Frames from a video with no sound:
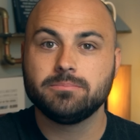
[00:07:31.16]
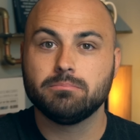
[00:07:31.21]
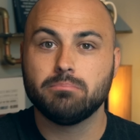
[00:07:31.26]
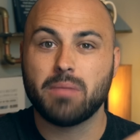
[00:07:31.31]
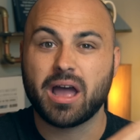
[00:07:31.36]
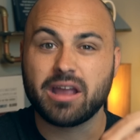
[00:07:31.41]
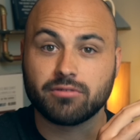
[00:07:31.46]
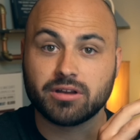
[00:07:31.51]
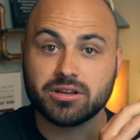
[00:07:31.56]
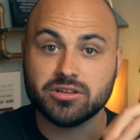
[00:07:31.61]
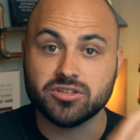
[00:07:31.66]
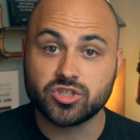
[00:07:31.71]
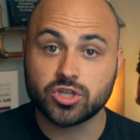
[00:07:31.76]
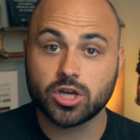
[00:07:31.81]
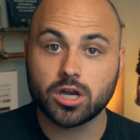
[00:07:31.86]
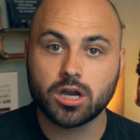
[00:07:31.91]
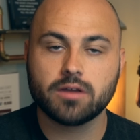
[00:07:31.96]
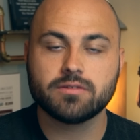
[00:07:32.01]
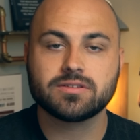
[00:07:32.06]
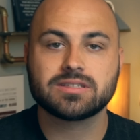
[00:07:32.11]
my
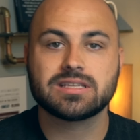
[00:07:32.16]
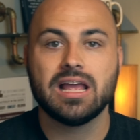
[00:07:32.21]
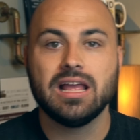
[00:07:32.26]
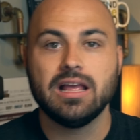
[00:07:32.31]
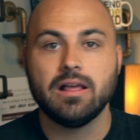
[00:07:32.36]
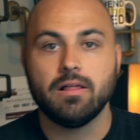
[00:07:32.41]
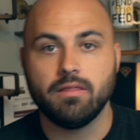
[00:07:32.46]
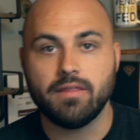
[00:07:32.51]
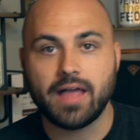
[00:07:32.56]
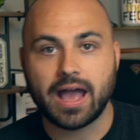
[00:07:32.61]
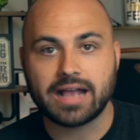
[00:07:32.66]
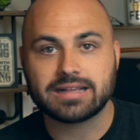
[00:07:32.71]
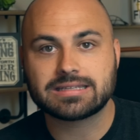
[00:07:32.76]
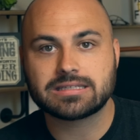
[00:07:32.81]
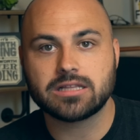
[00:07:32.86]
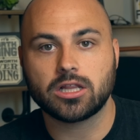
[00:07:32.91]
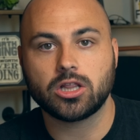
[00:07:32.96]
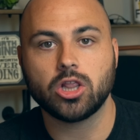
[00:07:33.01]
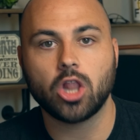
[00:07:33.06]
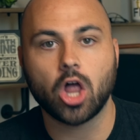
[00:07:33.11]
reserves,
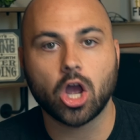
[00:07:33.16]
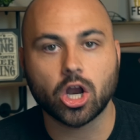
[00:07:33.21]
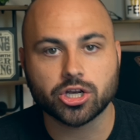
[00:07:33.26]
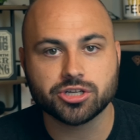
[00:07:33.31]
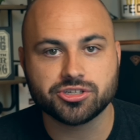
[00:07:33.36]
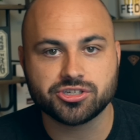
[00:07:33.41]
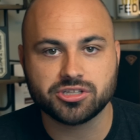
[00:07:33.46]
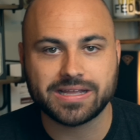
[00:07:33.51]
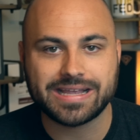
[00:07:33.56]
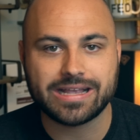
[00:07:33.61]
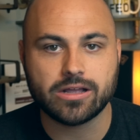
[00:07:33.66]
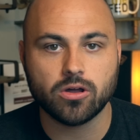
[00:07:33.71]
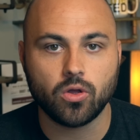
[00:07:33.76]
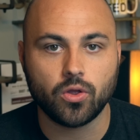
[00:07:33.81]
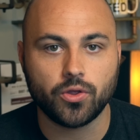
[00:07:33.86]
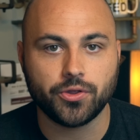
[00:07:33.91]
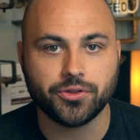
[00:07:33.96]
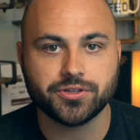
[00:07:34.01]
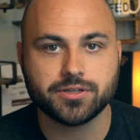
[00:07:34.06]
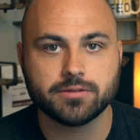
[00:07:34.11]
that's largely
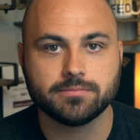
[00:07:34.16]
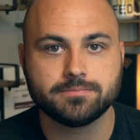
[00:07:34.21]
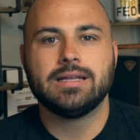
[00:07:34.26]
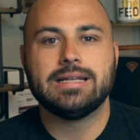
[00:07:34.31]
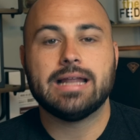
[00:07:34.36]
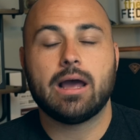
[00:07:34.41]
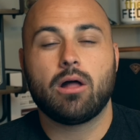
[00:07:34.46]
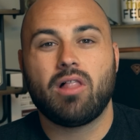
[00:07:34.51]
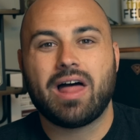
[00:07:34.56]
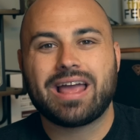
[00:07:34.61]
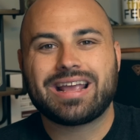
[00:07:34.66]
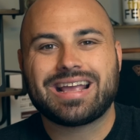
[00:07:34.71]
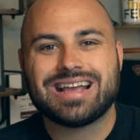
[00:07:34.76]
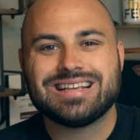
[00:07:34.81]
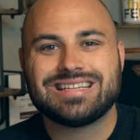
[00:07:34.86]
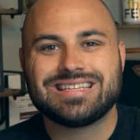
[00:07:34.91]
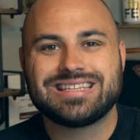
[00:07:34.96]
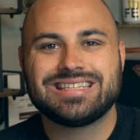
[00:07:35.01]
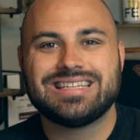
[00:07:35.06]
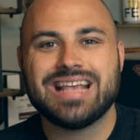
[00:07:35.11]
gold. Now, like I
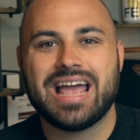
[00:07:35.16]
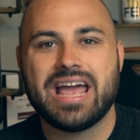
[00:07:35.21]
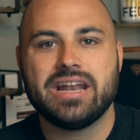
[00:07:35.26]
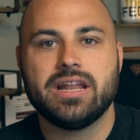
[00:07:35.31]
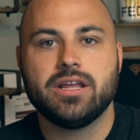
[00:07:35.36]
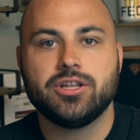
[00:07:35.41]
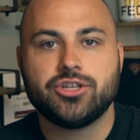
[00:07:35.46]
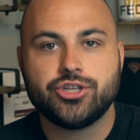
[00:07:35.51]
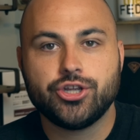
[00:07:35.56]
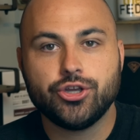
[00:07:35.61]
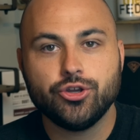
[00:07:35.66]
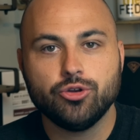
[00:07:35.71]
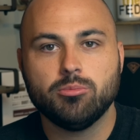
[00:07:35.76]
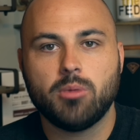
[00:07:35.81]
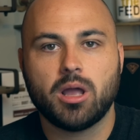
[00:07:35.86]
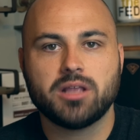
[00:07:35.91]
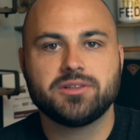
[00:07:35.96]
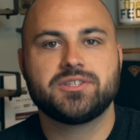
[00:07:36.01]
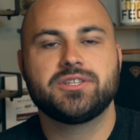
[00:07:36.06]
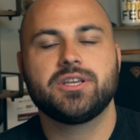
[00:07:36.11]
said, two
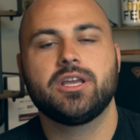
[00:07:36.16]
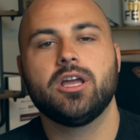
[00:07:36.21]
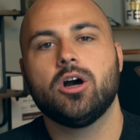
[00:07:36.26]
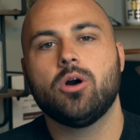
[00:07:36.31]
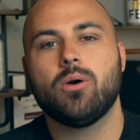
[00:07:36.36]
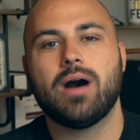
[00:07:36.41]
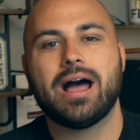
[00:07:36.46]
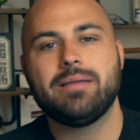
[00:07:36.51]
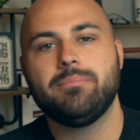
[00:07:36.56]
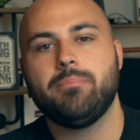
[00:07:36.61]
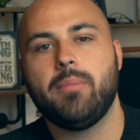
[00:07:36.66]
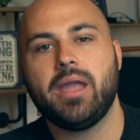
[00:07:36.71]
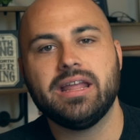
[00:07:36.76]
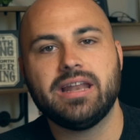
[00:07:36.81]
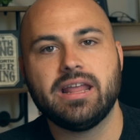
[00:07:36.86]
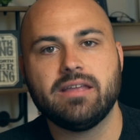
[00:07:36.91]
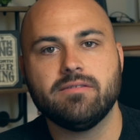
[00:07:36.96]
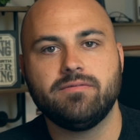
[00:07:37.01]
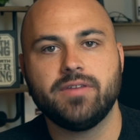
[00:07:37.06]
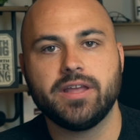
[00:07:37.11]
months ago, I made
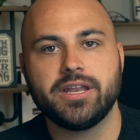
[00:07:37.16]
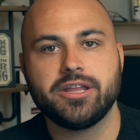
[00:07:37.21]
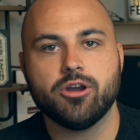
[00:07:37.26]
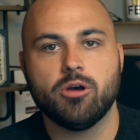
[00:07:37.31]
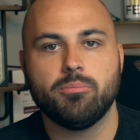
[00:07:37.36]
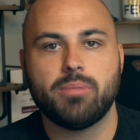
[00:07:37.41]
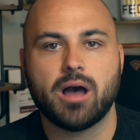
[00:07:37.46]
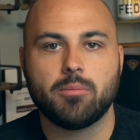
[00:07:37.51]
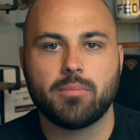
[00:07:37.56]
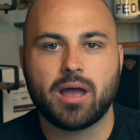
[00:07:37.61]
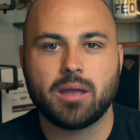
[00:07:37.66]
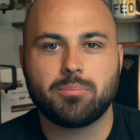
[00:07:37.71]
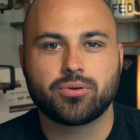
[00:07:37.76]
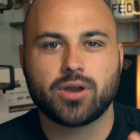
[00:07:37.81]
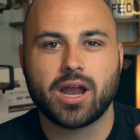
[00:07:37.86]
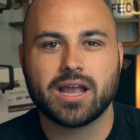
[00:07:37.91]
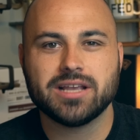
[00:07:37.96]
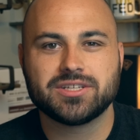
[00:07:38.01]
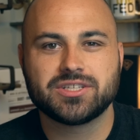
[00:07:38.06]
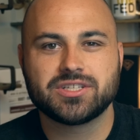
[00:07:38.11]
a video about my
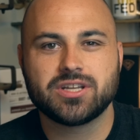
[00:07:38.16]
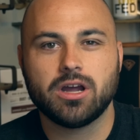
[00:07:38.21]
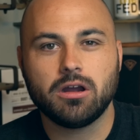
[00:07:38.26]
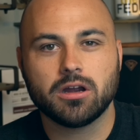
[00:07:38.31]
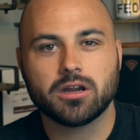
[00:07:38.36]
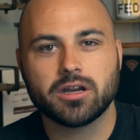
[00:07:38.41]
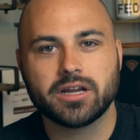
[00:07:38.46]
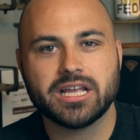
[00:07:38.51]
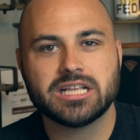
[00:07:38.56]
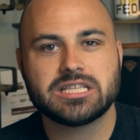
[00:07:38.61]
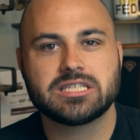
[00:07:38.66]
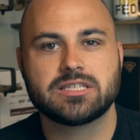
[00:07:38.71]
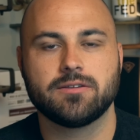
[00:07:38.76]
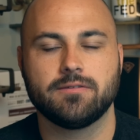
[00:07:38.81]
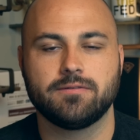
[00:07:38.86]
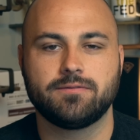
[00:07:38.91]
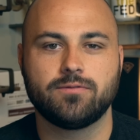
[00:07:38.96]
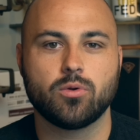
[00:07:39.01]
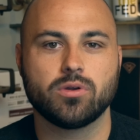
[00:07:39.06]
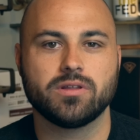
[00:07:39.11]
price targets
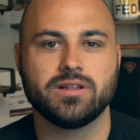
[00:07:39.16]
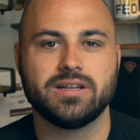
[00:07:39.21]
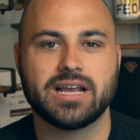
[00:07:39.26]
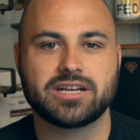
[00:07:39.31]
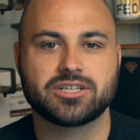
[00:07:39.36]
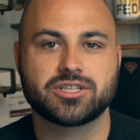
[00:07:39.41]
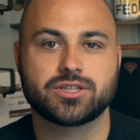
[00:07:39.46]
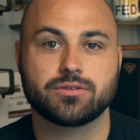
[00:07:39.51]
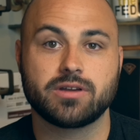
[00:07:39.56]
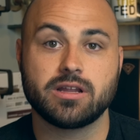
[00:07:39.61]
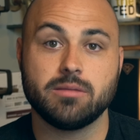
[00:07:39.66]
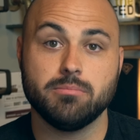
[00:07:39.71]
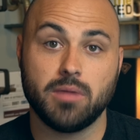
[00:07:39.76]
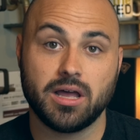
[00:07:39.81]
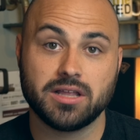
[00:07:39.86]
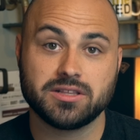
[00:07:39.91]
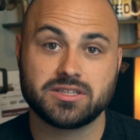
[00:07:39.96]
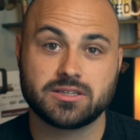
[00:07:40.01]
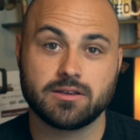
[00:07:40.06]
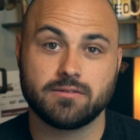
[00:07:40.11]
for the next three
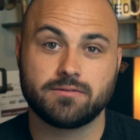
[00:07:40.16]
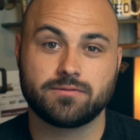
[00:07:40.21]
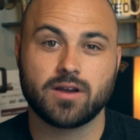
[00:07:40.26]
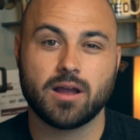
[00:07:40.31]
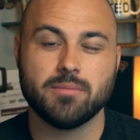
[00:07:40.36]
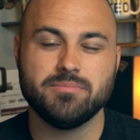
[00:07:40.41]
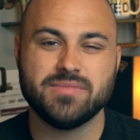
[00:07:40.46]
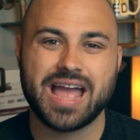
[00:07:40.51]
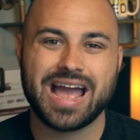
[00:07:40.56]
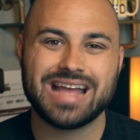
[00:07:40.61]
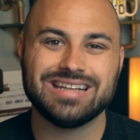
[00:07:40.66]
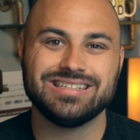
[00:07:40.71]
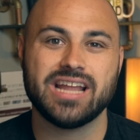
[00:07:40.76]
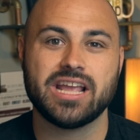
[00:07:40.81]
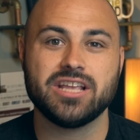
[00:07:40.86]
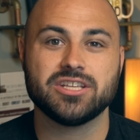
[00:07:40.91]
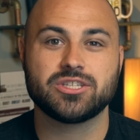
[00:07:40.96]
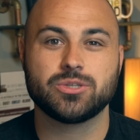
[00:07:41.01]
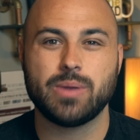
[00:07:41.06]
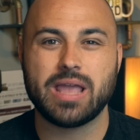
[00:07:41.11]
months from that
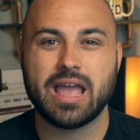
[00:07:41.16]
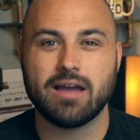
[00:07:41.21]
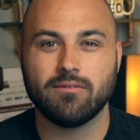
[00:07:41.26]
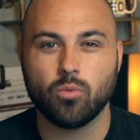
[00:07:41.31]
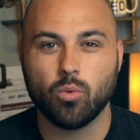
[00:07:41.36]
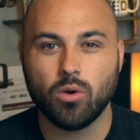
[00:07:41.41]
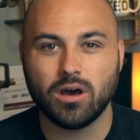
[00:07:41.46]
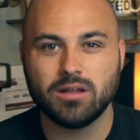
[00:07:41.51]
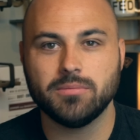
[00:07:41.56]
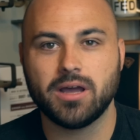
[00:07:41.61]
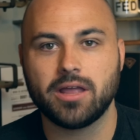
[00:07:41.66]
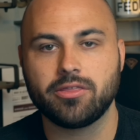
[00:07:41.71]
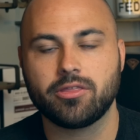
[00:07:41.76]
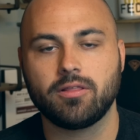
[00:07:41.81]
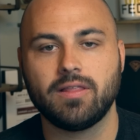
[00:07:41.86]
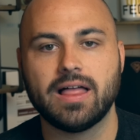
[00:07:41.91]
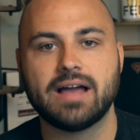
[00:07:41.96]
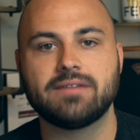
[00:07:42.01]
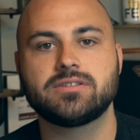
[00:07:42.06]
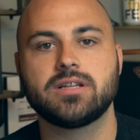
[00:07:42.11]
date. So we have one month
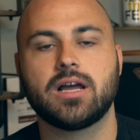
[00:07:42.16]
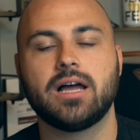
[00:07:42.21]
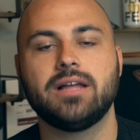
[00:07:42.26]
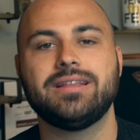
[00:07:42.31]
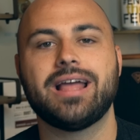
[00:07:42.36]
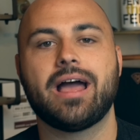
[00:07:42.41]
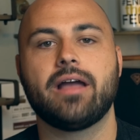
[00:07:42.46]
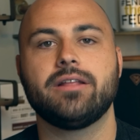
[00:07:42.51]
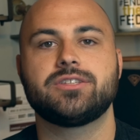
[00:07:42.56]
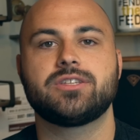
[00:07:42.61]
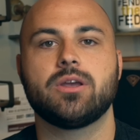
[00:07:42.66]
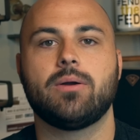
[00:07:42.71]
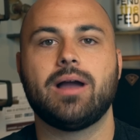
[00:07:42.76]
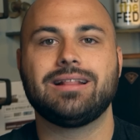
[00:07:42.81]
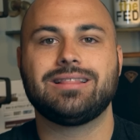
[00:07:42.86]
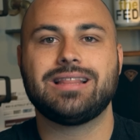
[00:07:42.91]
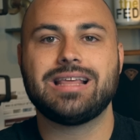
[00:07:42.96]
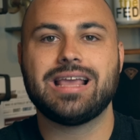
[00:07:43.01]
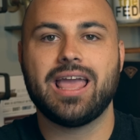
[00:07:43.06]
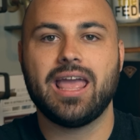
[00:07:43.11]
left on that. And so
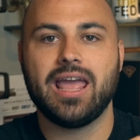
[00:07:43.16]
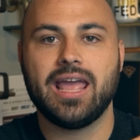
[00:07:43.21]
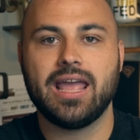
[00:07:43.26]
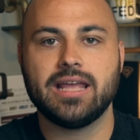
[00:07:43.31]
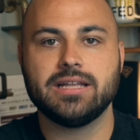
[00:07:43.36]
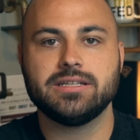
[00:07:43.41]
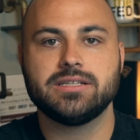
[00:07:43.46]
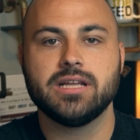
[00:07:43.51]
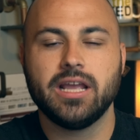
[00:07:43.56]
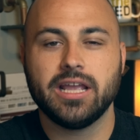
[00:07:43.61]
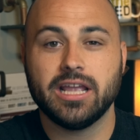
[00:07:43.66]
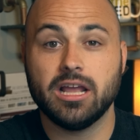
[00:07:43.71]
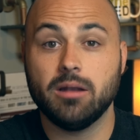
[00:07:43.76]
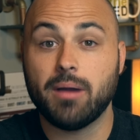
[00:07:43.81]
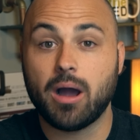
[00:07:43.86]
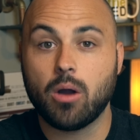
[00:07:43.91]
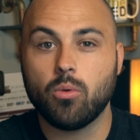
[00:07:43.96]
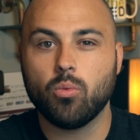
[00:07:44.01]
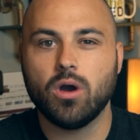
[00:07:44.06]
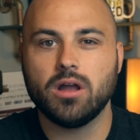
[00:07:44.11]
at the end, in
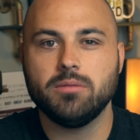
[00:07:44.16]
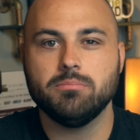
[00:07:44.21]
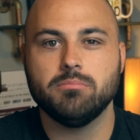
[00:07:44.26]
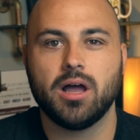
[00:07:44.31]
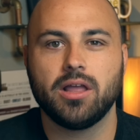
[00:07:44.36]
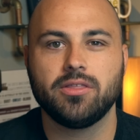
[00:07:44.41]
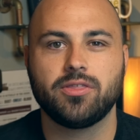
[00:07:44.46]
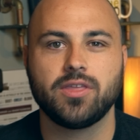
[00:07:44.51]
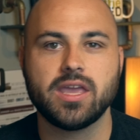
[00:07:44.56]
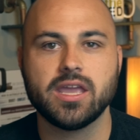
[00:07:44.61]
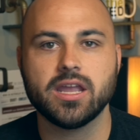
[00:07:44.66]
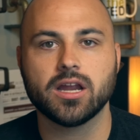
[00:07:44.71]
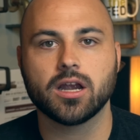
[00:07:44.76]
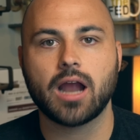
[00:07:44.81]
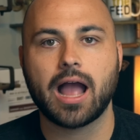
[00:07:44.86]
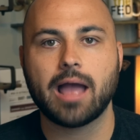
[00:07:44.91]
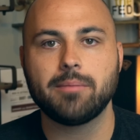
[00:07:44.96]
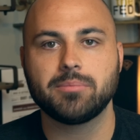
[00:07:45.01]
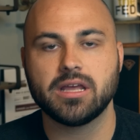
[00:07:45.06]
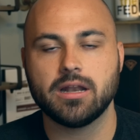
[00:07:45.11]
about one month
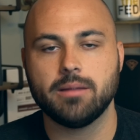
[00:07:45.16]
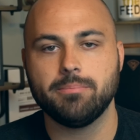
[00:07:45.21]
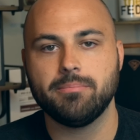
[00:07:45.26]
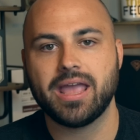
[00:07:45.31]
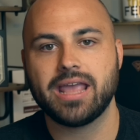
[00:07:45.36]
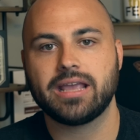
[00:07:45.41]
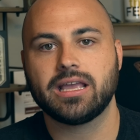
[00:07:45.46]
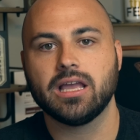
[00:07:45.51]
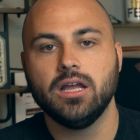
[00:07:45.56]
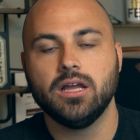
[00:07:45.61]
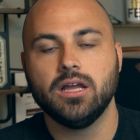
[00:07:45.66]
here, I'm going to make